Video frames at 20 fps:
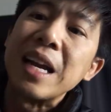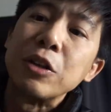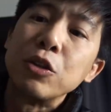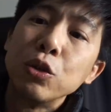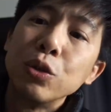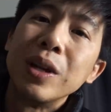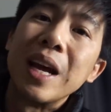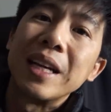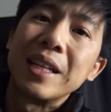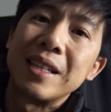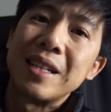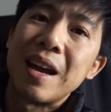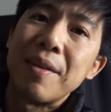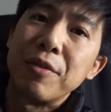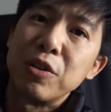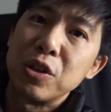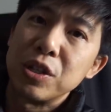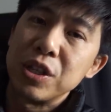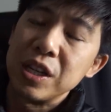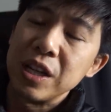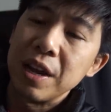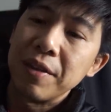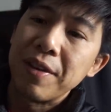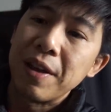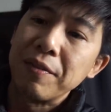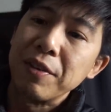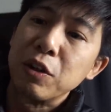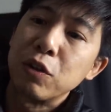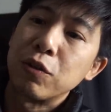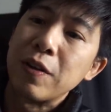I do like the diversity of
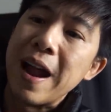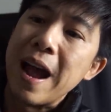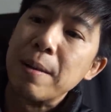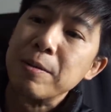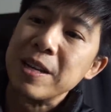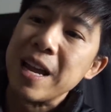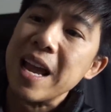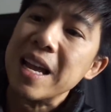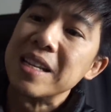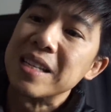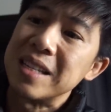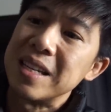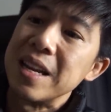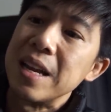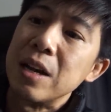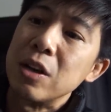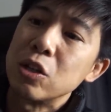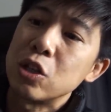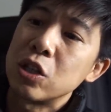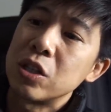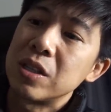having crabs and snails.